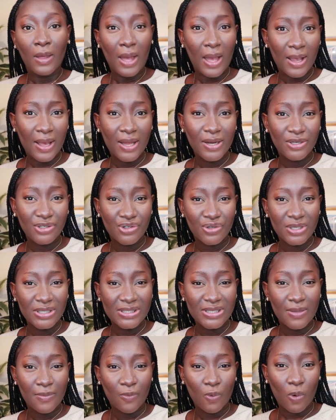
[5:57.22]
I gotta drink
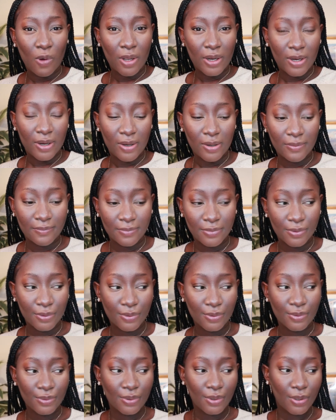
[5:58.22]
some water.
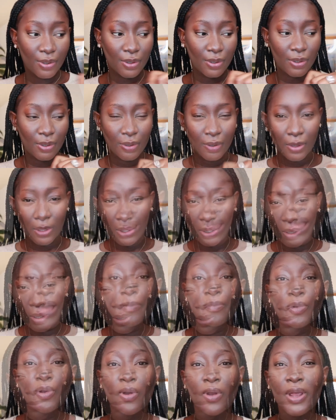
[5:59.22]
Ooh.
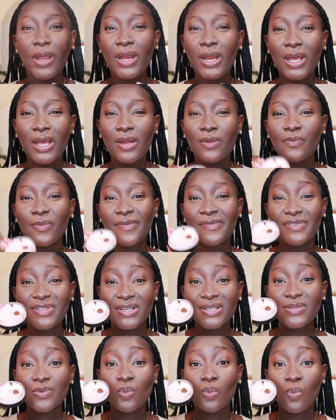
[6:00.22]
I'm going in with
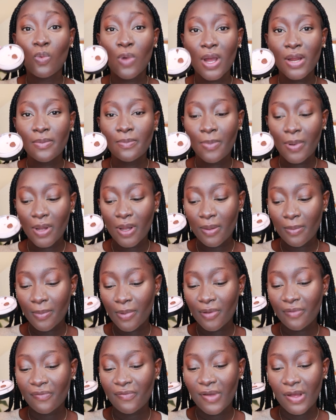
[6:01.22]
just one pump
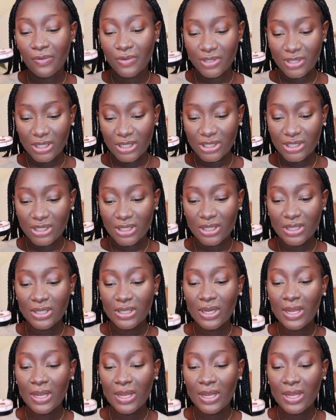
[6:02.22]
of foundation.